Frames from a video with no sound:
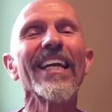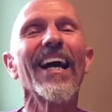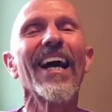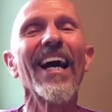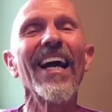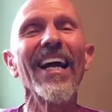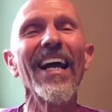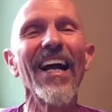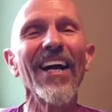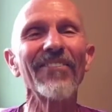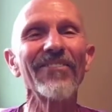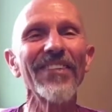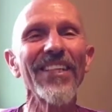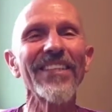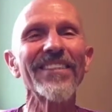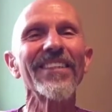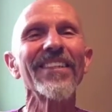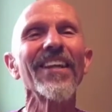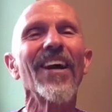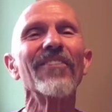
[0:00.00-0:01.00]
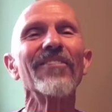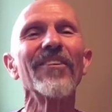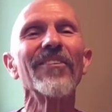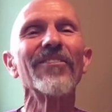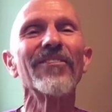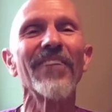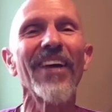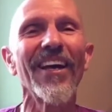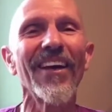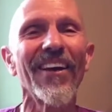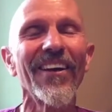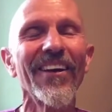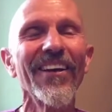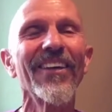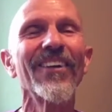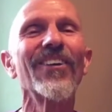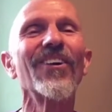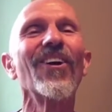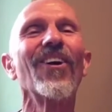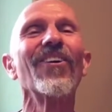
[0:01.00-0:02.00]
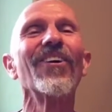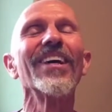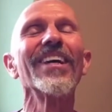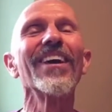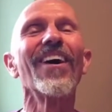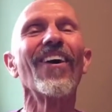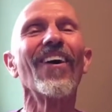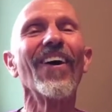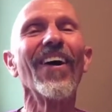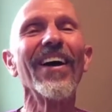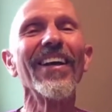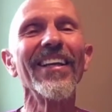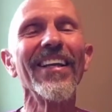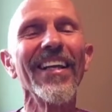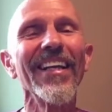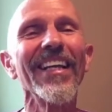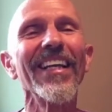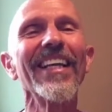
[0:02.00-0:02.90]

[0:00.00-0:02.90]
I have this love affair going on